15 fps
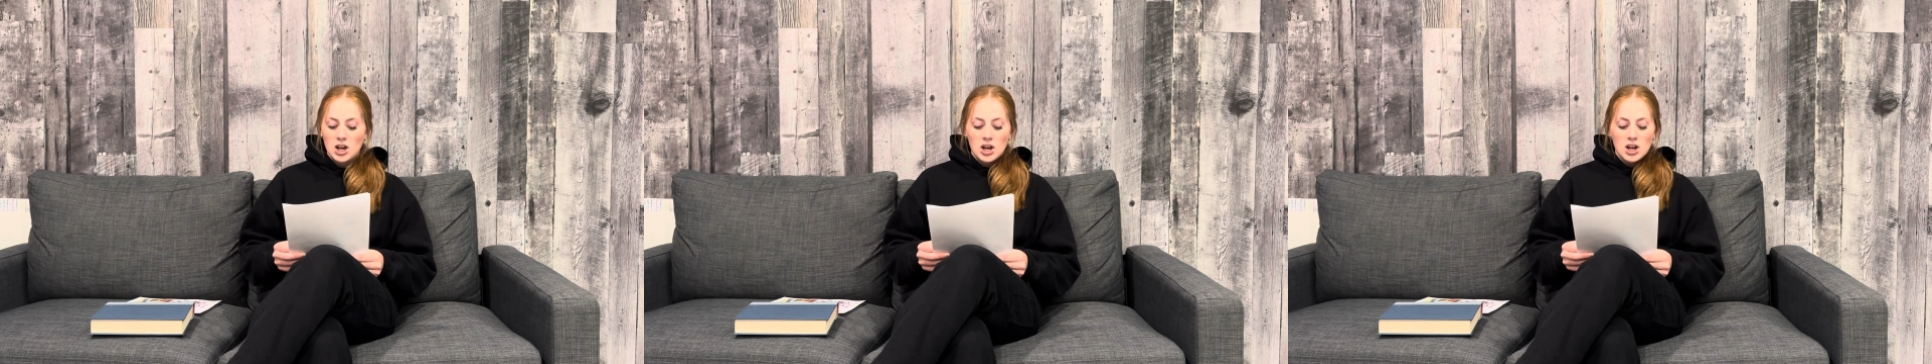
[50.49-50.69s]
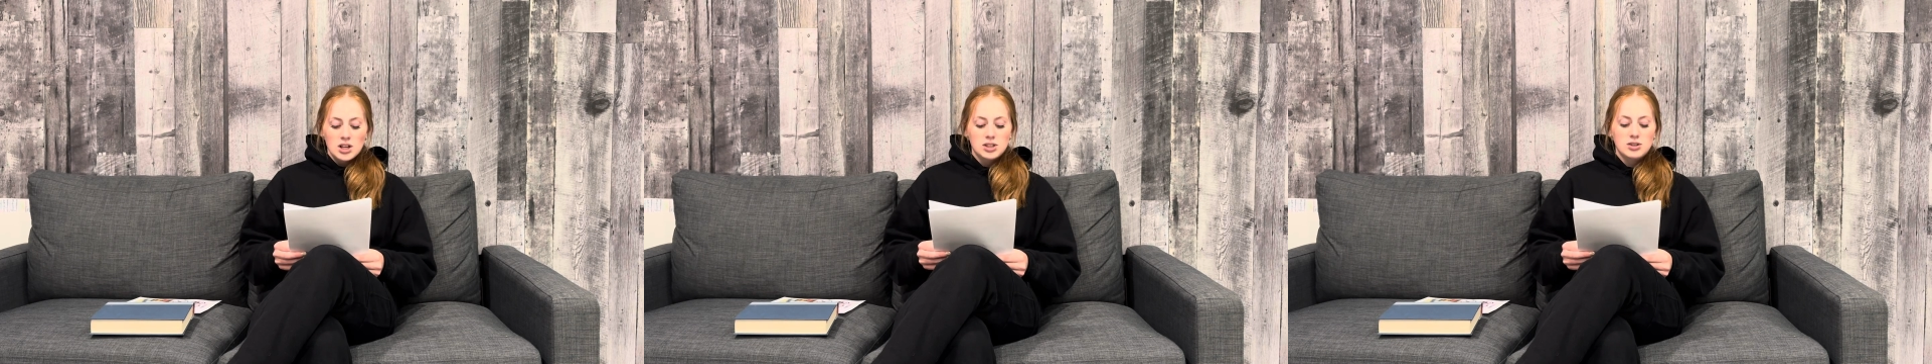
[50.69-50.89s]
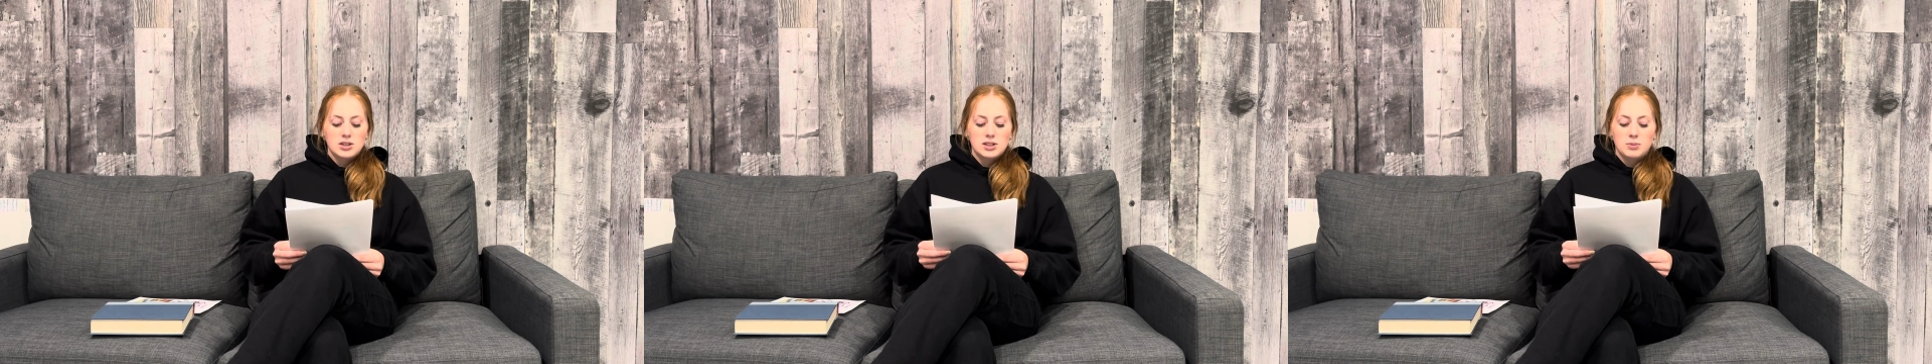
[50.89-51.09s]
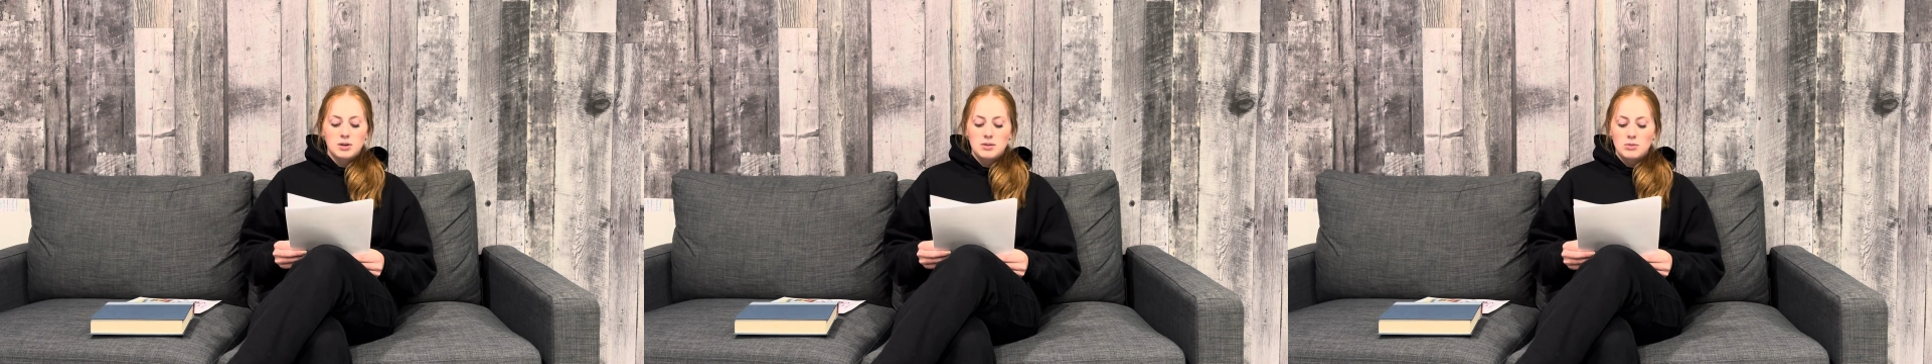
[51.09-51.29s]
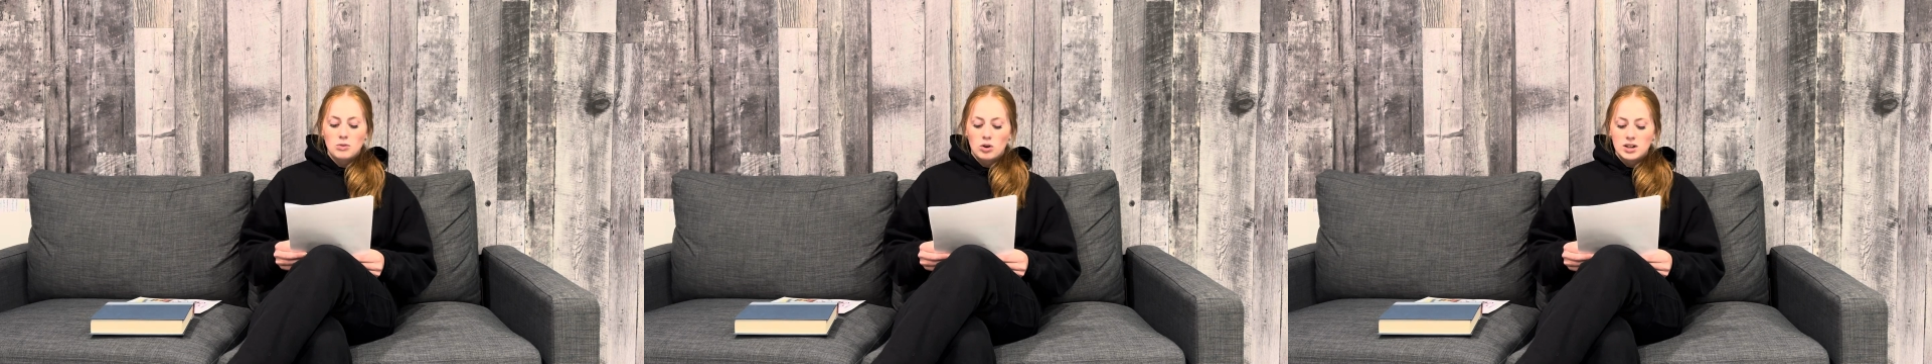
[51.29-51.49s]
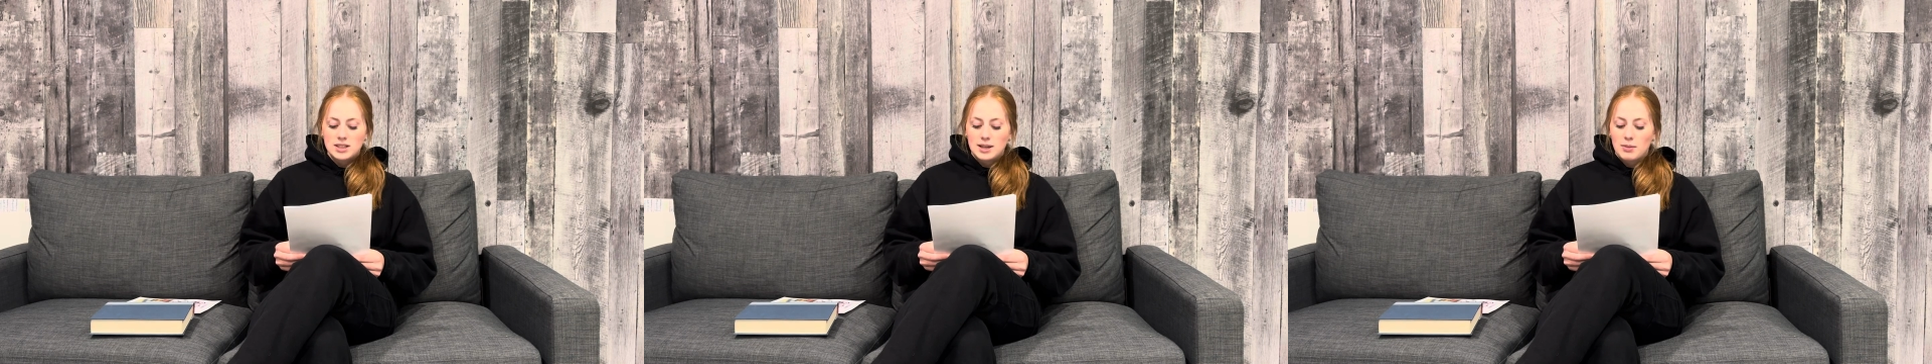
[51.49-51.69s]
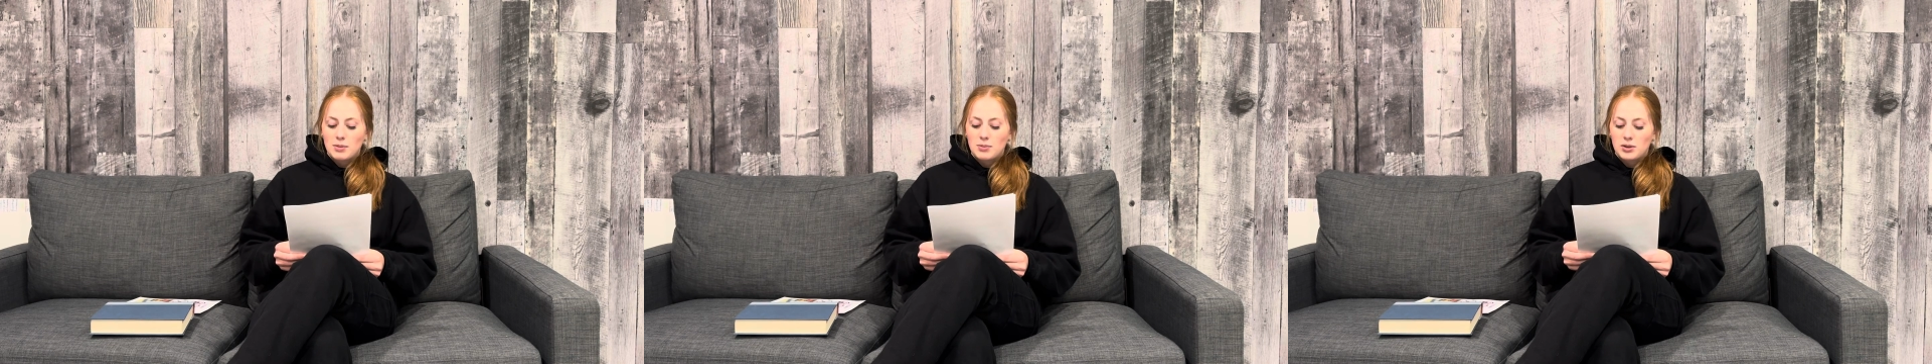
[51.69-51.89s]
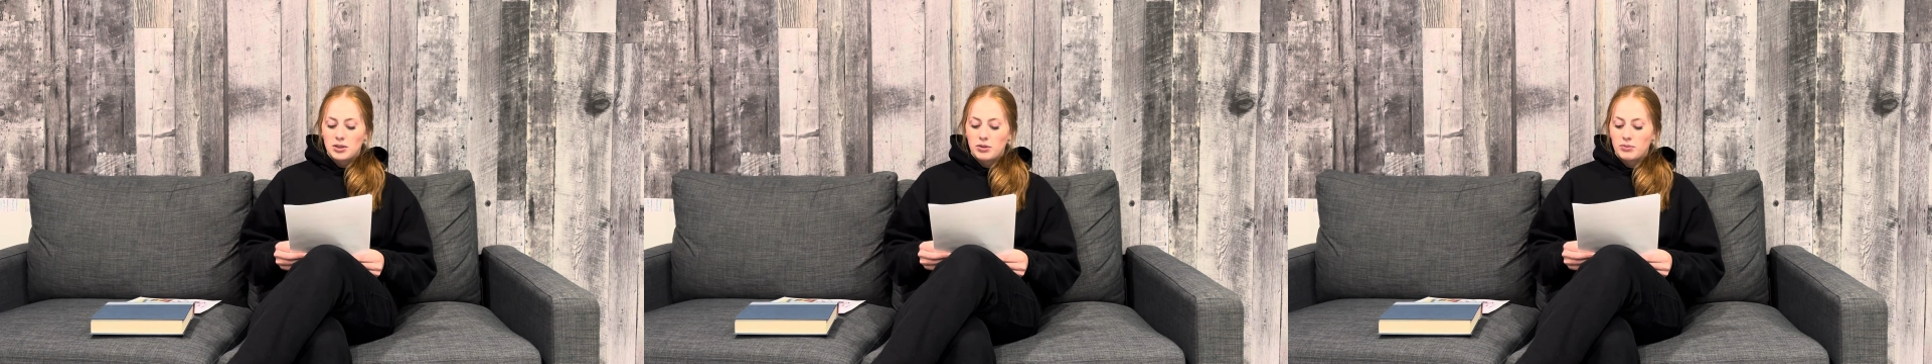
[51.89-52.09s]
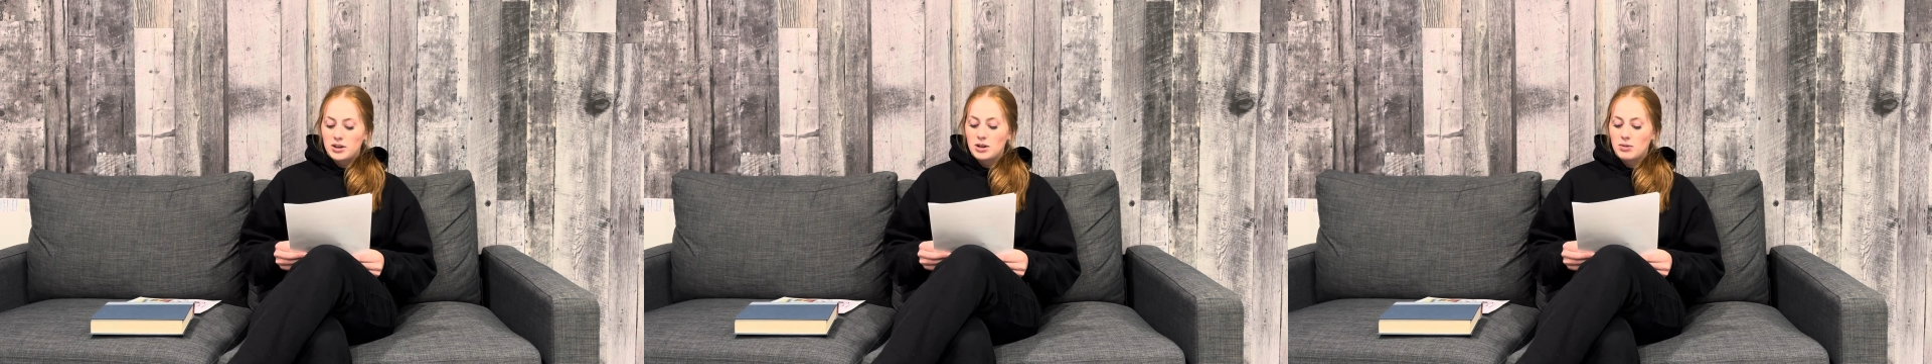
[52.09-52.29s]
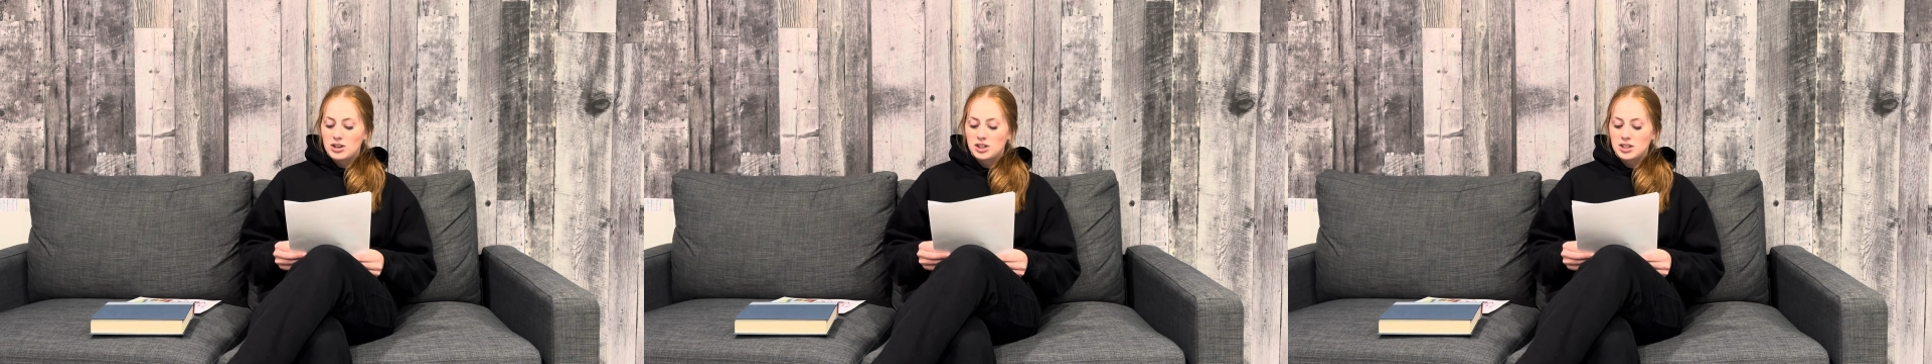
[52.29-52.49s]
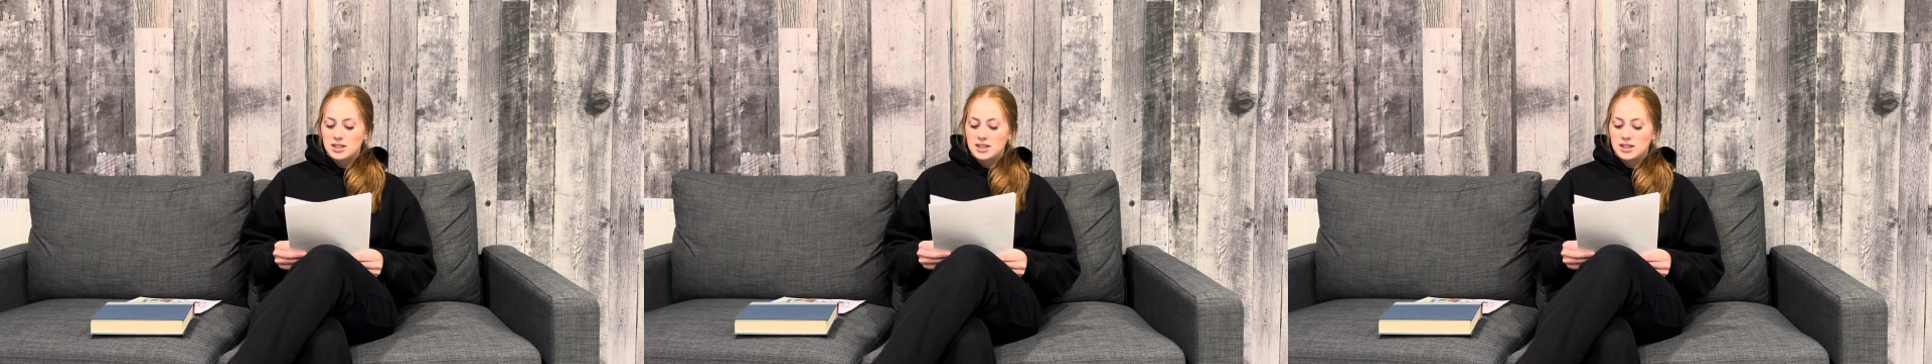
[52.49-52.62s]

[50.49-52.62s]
so the Supreme Court has come up with 3-question